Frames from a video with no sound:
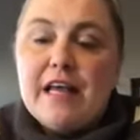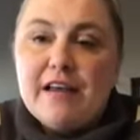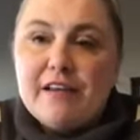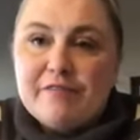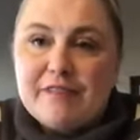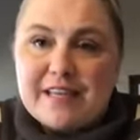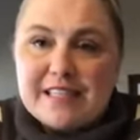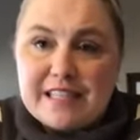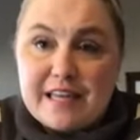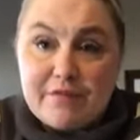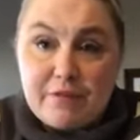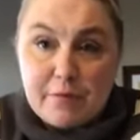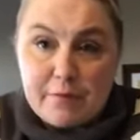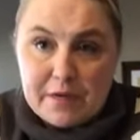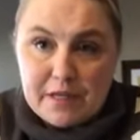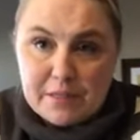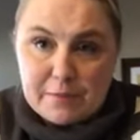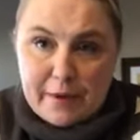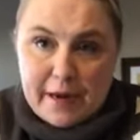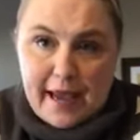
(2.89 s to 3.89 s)
because
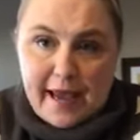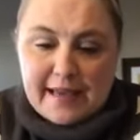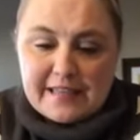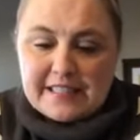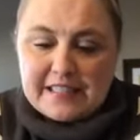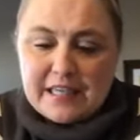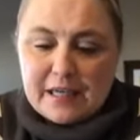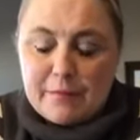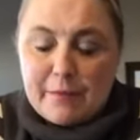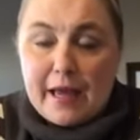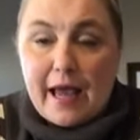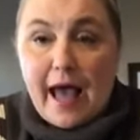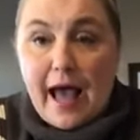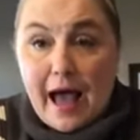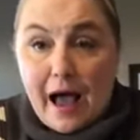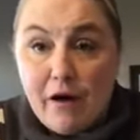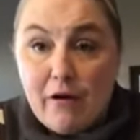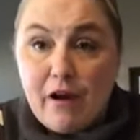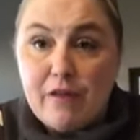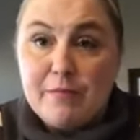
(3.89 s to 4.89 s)
everybody's been asking me
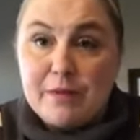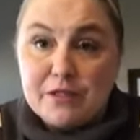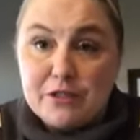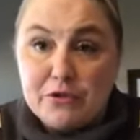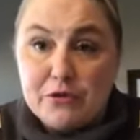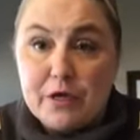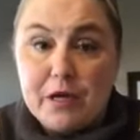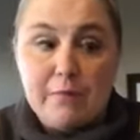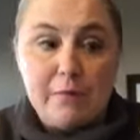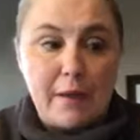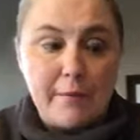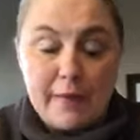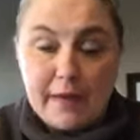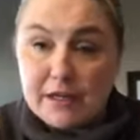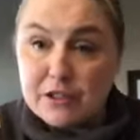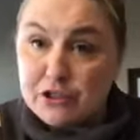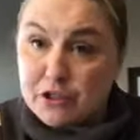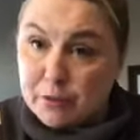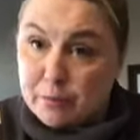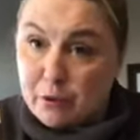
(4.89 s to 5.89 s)
how I've been doing my
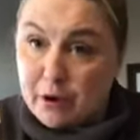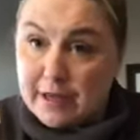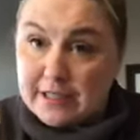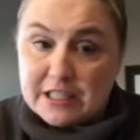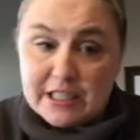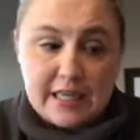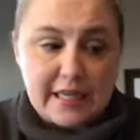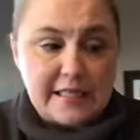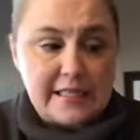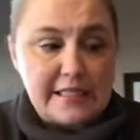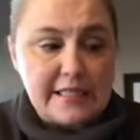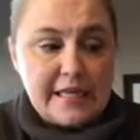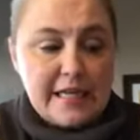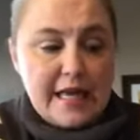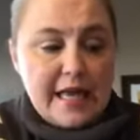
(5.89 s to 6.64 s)
miniature projects.